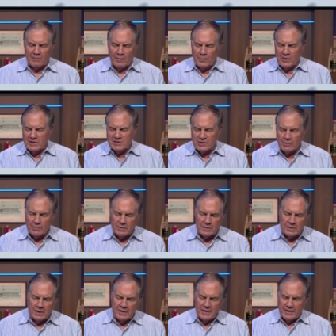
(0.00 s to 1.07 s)
Everybody's
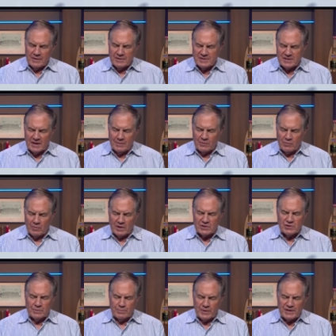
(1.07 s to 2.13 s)
going in the same direction,